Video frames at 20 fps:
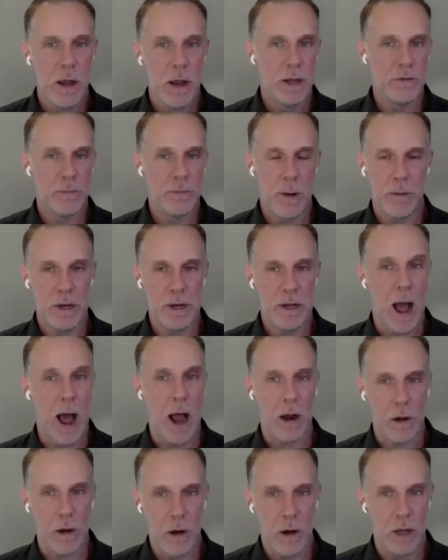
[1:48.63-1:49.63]
It's probably
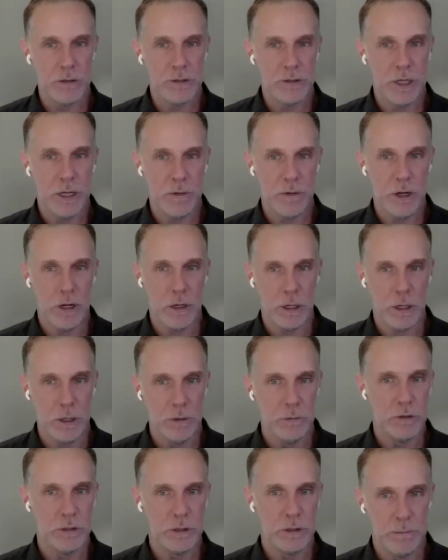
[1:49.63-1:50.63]
not causing the
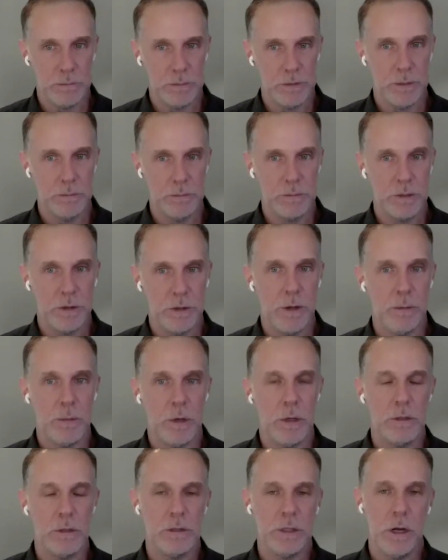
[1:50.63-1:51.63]
acute symptoms in the
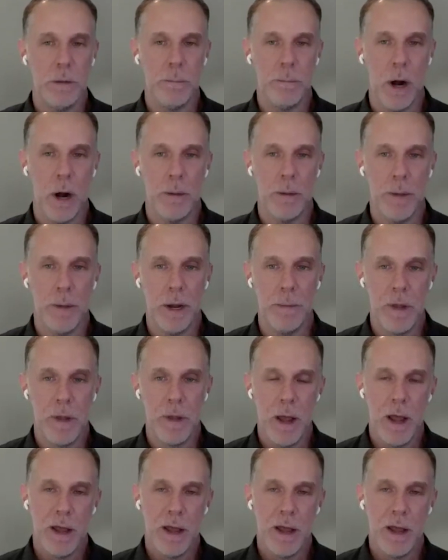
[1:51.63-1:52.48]
emergency department.